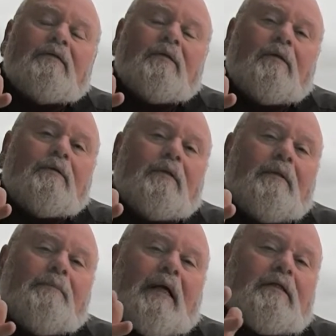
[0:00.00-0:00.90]
told an
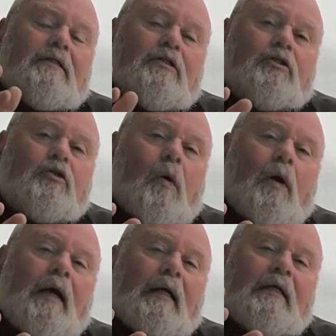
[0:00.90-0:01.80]
amazing
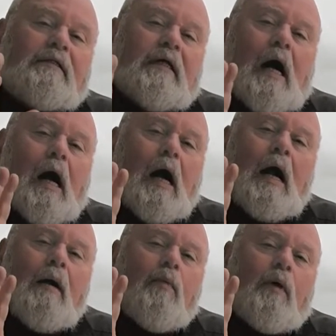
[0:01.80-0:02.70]
story at a time